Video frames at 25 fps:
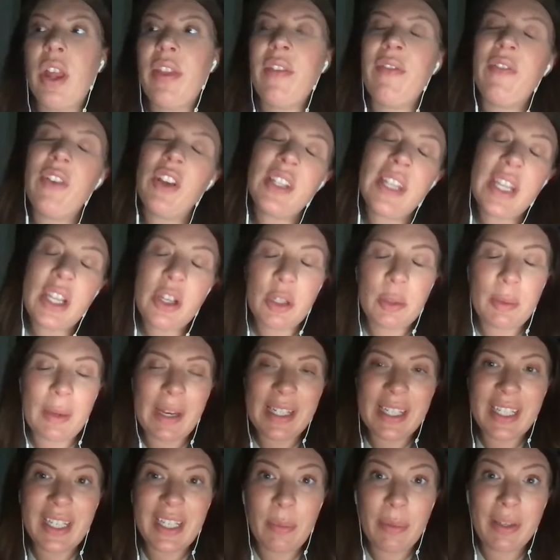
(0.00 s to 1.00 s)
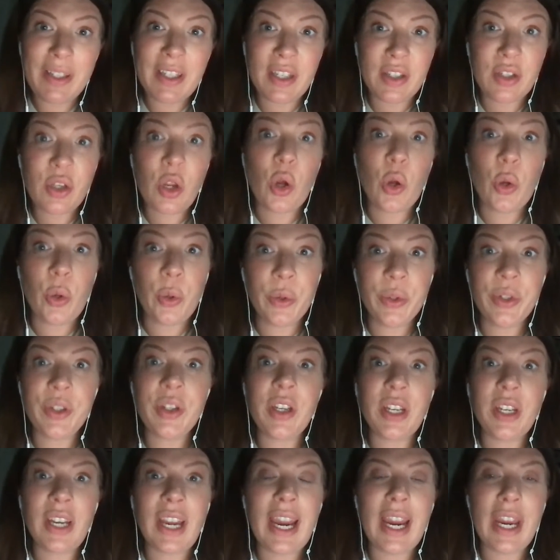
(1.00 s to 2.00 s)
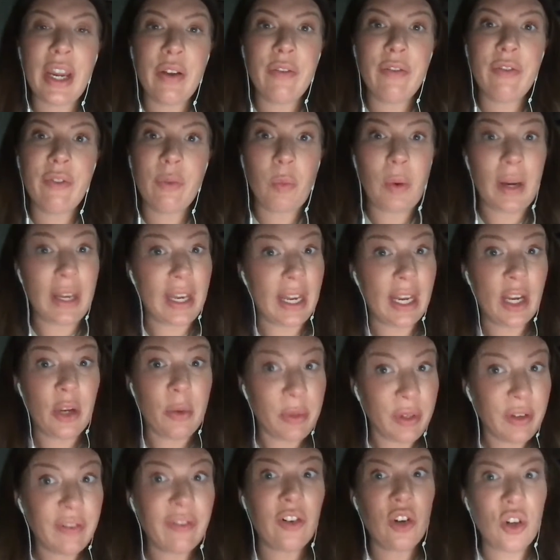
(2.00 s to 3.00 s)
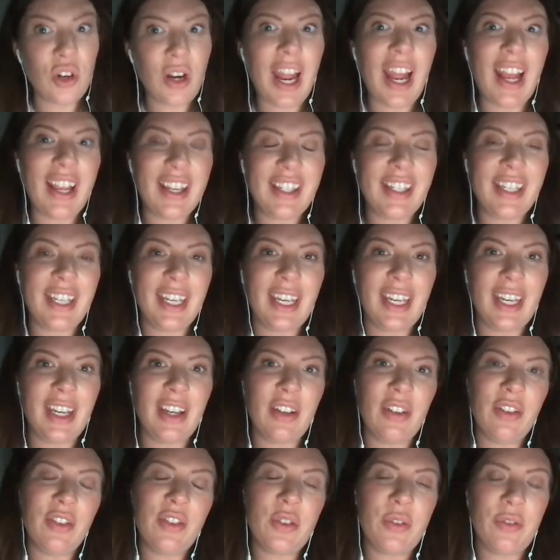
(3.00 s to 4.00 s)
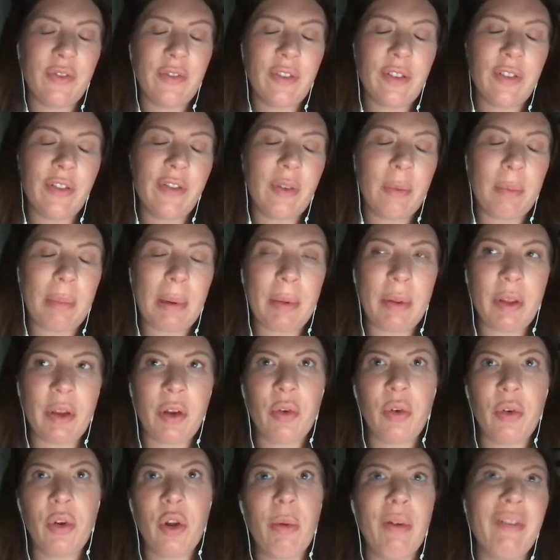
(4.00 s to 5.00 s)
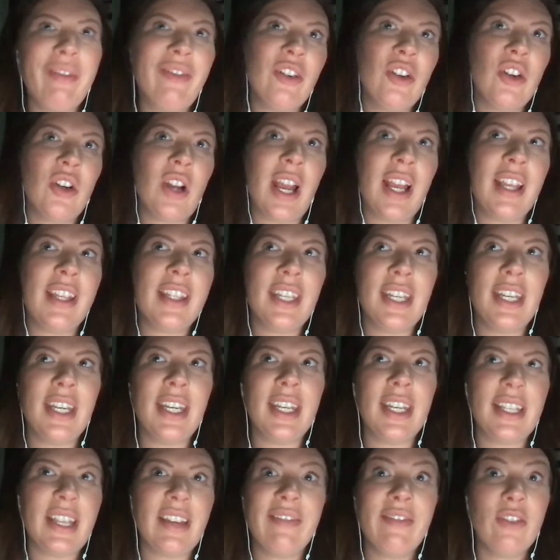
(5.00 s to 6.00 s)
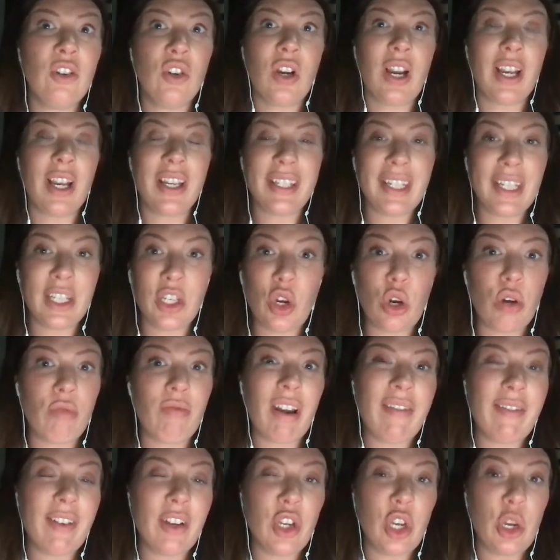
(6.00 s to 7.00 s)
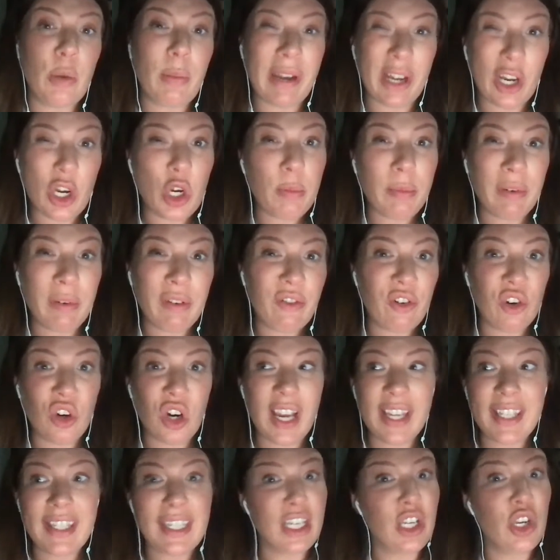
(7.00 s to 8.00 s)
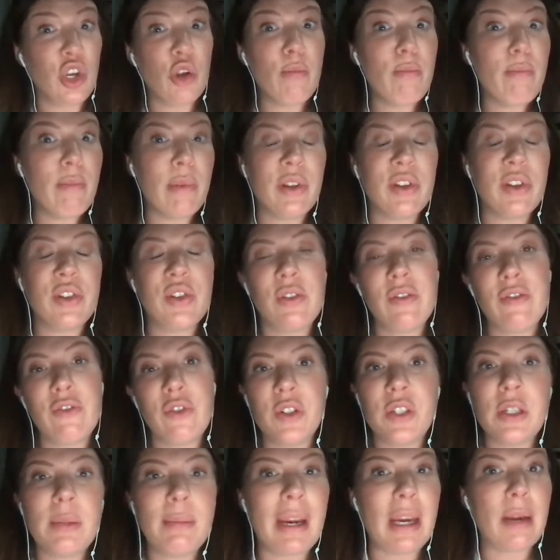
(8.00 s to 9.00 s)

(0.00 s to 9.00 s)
the first, it comes back to your business goals and kind of when it comes to forecasting. And so for people that don't know what forecasting is, like forecasting your revenue, but it could be forecasting numbers. So for us, it